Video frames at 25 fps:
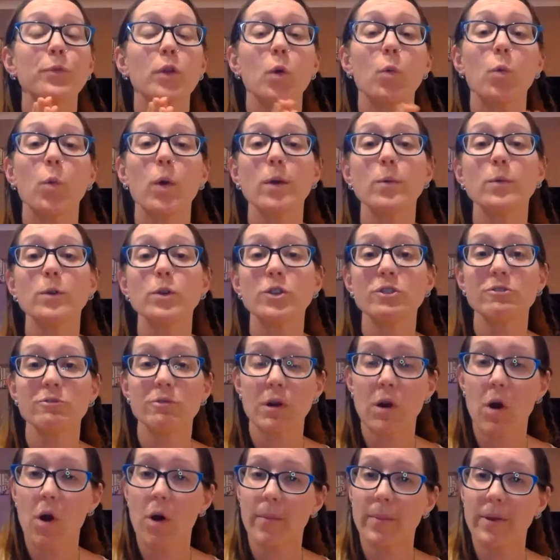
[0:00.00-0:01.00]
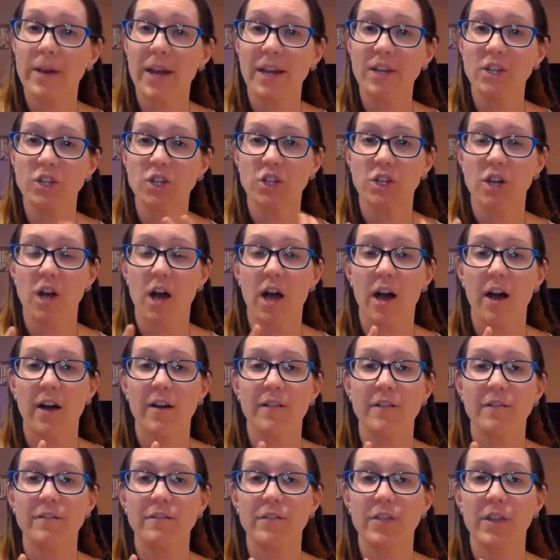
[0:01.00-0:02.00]
we would do a combination
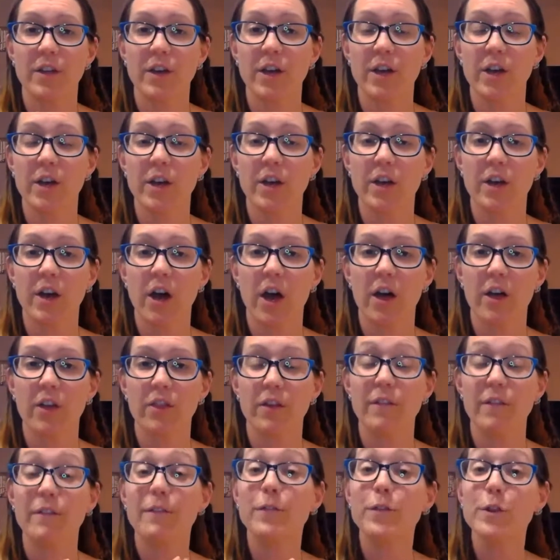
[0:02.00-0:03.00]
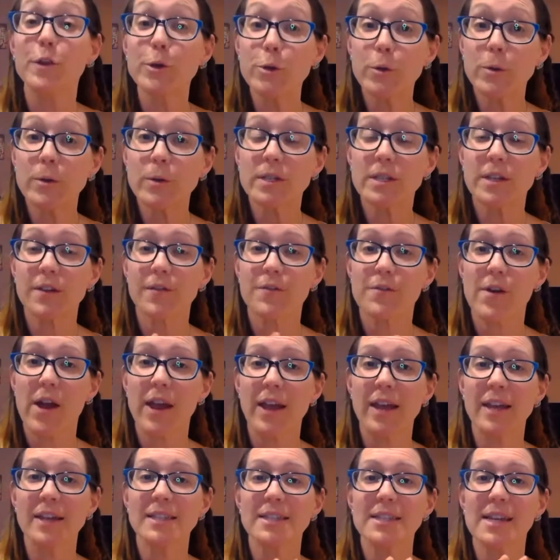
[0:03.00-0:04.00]
of the flute,
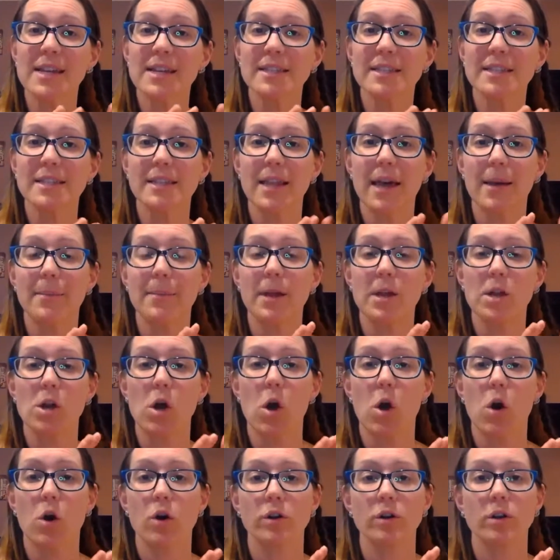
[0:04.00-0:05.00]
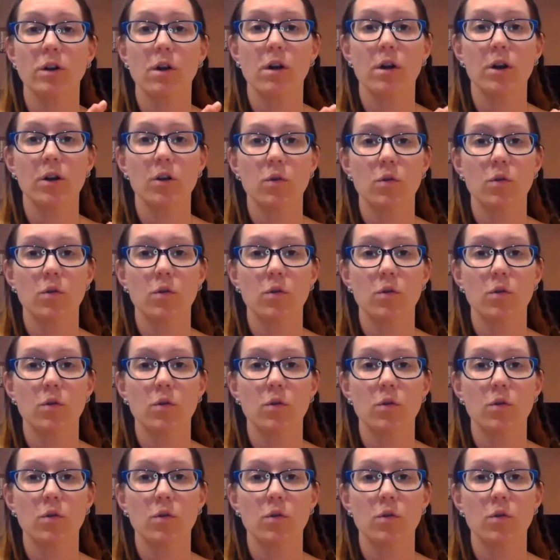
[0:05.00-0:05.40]
frankincense, lemon, on guard,